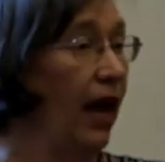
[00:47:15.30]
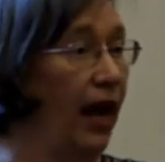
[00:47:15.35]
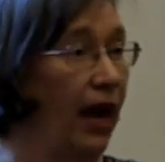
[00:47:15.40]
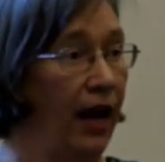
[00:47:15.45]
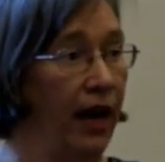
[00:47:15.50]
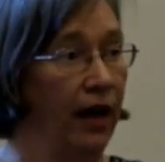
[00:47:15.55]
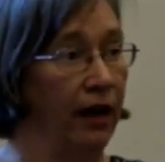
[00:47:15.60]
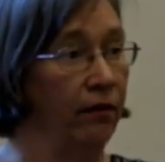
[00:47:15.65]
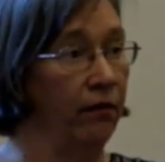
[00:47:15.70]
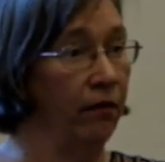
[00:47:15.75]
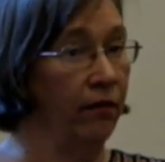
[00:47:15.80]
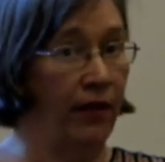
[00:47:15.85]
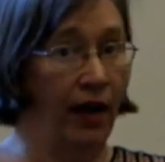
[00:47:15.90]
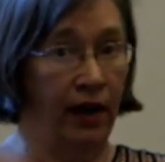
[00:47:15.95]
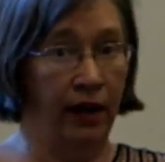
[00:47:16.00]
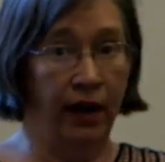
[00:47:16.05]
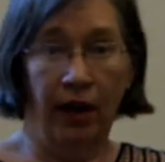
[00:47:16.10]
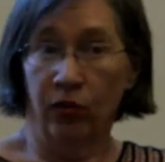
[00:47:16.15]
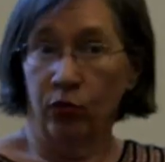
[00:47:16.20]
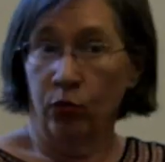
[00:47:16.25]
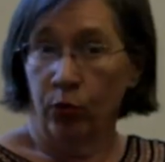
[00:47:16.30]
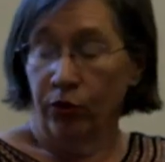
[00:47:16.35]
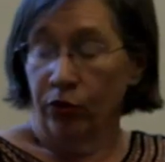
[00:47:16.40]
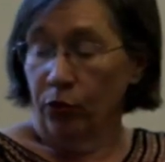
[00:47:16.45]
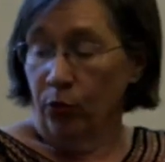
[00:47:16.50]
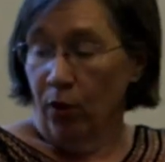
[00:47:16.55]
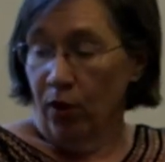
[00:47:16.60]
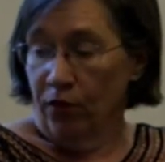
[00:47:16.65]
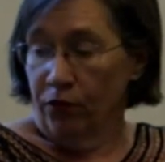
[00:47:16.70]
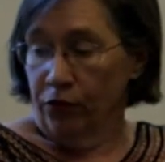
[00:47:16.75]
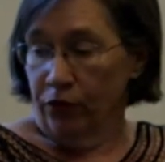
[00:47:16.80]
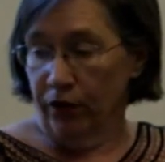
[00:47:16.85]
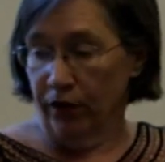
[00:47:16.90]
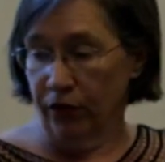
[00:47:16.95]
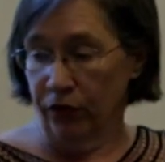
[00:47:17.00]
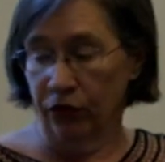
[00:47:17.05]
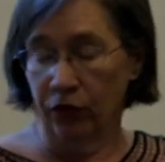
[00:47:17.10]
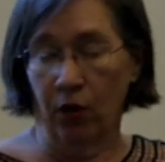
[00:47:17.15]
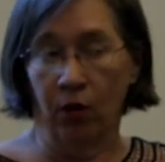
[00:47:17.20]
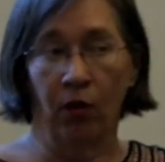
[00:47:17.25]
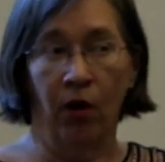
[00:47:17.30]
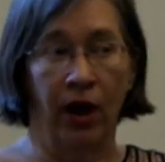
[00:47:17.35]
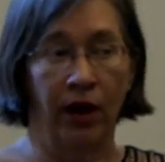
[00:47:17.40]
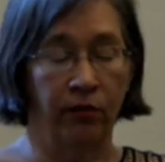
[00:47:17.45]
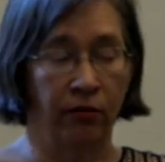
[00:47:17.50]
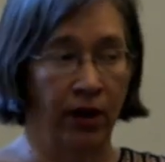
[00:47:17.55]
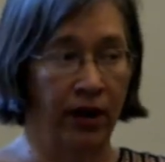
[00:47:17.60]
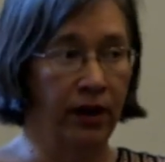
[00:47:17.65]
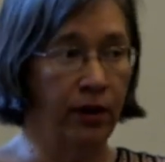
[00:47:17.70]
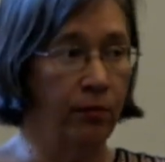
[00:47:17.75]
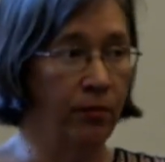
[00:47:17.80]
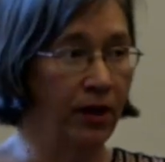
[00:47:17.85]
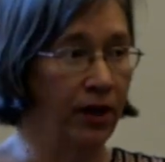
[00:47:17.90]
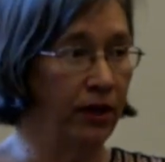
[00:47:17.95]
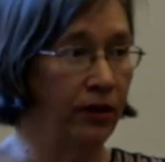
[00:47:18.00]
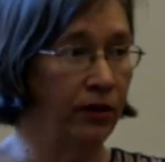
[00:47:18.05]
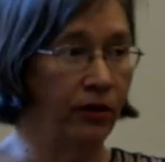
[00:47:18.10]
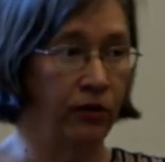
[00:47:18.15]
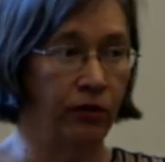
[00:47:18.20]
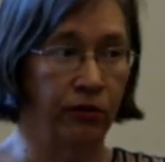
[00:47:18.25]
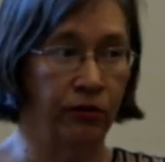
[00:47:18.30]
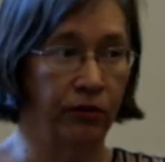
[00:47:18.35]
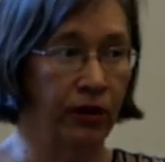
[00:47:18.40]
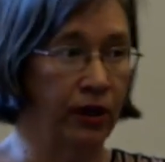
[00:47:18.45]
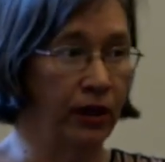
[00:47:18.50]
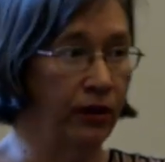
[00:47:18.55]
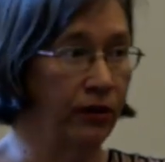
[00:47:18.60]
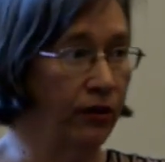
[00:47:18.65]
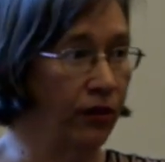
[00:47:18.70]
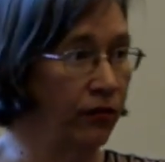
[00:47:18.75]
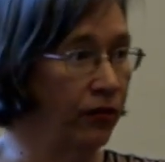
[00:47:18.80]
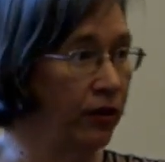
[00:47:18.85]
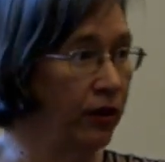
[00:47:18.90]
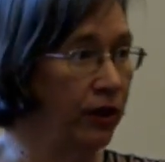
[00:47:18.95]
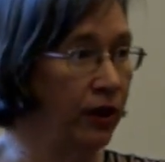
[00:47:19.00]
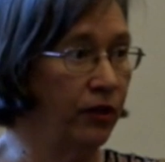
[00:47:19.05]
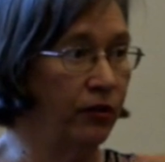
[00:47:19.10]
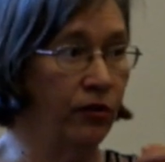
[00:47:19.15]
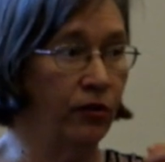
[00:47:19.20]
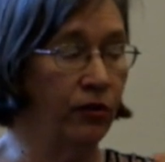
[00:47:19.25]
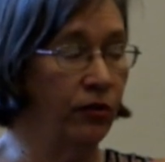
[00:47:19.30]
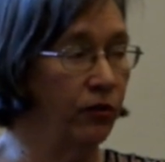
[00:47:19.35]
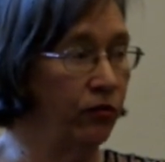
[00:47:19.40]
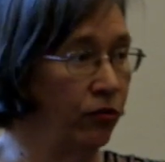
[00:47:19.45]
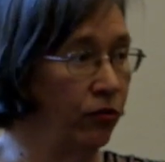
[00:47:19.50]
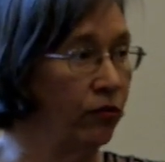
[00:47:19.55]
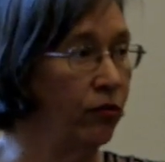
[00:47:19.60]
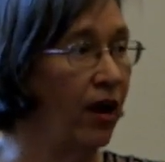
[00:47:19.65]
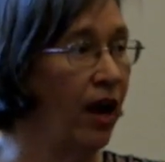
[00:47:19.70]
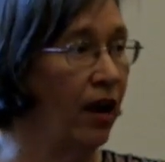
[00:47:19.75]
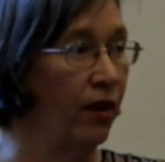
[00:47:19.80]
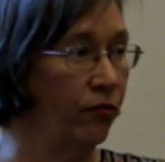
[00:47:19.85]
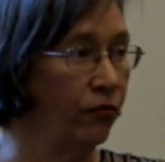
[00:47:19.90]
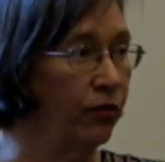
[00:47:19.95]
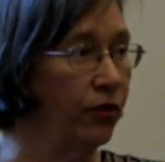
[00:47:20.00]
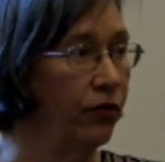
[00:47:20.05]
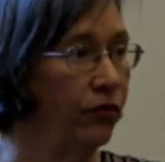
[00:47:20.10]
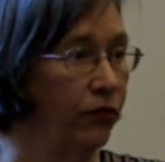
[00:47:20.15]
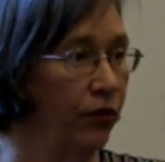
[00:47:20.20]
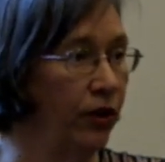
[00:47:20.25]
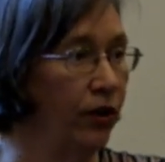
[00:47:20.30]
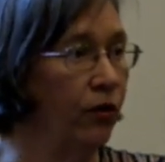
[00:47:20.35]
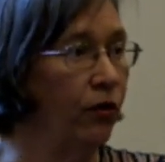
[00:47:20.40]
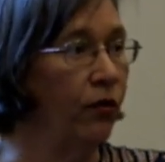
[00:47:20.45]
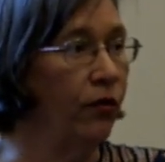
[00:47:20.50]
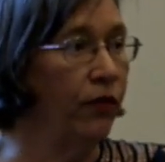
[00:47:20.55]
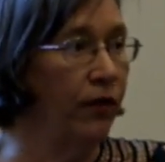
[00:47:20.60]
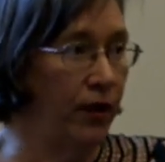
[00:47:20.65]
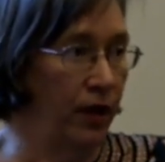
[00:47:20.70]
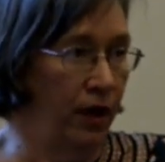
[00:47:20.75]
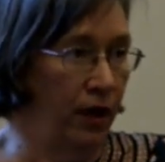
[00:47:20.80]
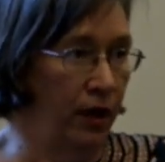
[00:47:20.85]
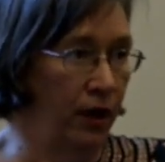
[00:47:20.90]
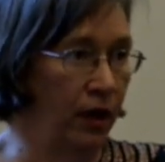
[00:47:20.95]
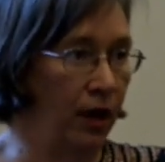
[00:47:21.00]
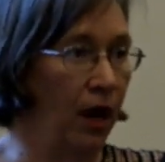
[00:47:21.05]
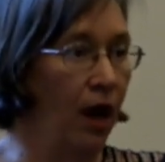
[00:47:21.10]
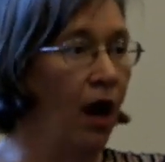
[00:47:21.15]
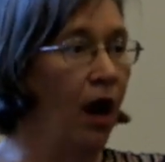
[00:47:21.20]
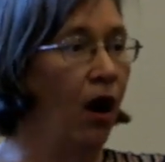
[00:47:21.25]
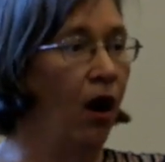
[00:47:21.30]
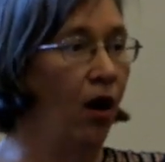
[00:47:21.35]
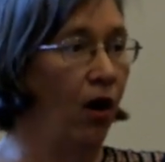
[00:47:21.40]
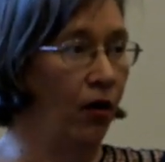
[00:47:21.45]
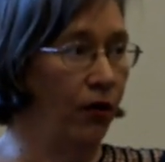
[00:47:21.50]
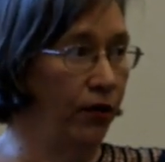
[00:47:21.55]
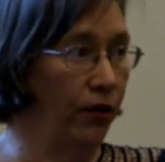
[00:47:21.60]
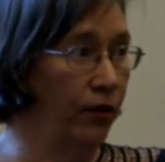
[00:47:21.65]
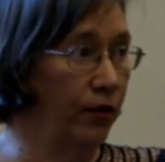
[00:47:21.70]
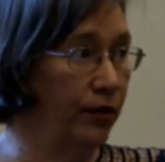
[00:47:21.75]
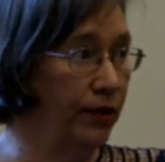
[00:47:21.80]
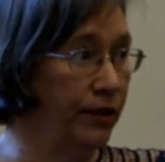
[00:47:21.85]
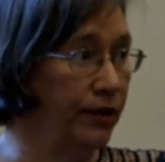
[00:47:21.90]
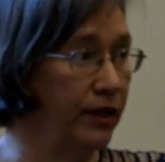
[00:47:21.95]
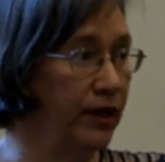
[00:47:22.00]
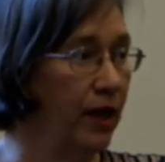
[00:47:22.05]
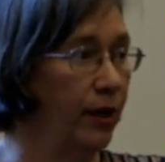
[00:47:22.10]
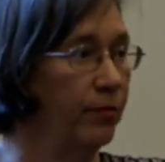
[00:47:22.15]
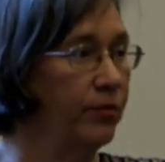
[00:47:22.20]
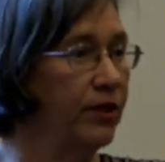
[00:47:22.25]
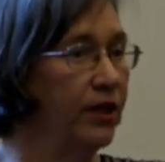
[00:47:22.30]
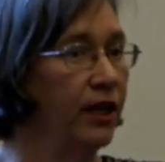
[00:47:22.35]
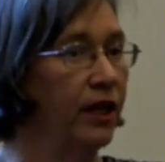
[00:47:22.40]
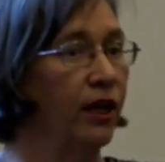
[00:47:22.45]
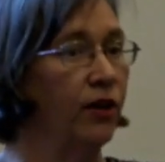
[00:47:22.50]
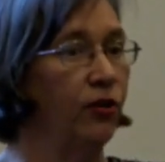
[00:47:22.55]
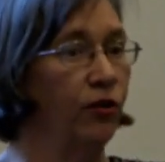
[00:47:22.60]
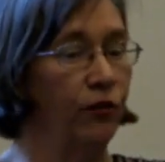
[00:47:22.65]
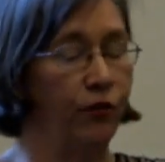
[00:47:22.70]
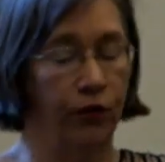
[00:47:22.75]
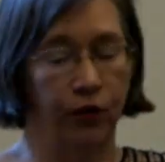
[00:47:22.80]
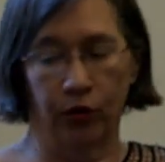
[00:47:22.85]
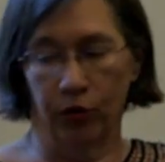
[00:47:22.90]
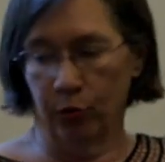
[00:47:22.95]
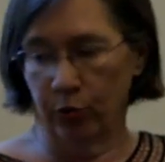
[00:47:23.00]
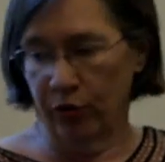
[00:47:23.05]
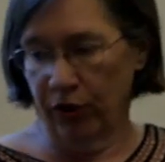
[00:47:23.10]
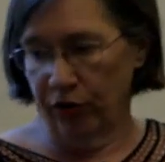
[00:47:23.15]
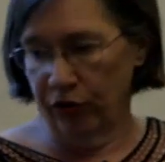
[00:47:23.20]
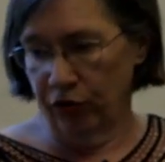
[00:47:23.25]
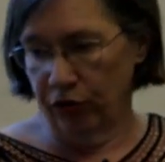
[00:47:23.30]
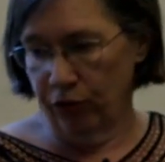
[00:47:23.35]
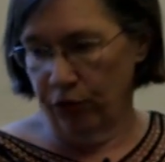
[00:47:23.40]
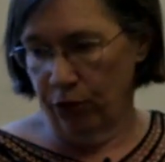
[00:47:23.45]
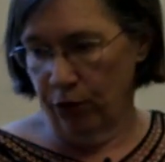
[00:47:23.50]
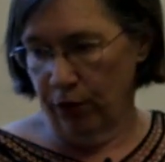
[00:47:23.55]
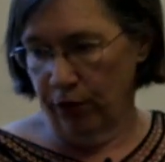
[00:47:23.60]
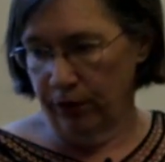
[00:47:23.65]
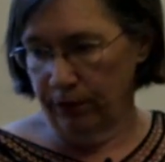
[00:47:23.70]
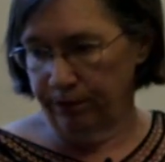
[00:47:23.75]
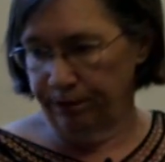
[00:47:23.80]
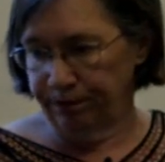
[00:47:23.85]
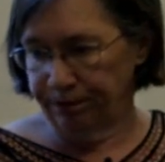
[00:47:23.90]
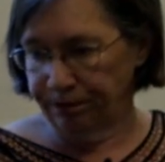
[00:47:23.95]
And that has worked well for us. So I recommend your kid doesn't need to do every single thing, although it's tempting and you feel the pressure for it.